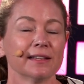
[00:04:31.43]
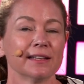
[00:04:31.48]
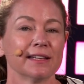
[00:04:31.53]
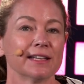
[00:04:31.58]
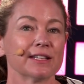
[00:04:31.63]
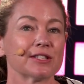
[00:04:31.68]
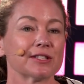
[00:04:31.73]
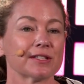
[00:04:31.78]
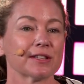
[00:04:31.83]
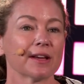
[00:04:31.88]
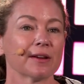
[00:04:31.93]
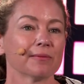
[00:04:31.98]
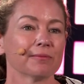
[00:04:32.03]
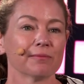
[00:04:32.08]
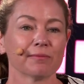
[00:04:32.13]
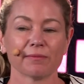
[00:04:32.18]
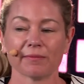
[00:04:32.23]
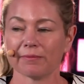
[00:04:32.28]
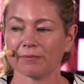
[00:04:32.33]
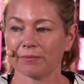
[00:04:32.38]
it's
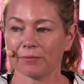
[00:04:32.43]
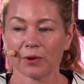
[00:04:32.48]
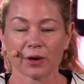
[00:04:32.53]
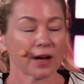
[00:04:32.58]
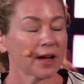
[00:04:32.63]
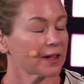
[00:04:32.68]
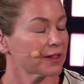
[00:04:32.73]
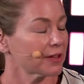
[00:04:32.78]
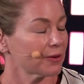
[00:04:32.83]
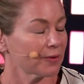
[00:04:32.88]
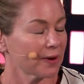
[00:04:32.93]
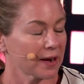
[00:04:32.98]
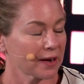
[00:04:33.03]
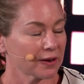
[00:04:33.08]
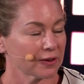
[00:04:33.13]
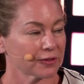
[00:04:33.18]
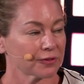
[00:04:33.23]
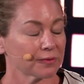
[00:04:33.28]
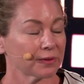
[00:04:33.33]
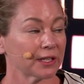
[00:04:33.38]
what Guthy Renker
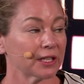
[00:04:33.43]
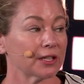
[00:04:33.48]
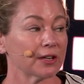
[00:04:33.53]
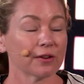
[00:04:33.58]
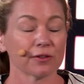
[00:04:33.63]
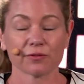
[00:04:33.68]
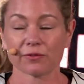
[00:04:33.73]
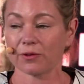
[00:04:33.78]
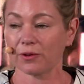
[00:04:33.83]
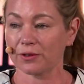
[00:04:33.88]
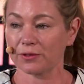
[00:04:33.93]
is really known for,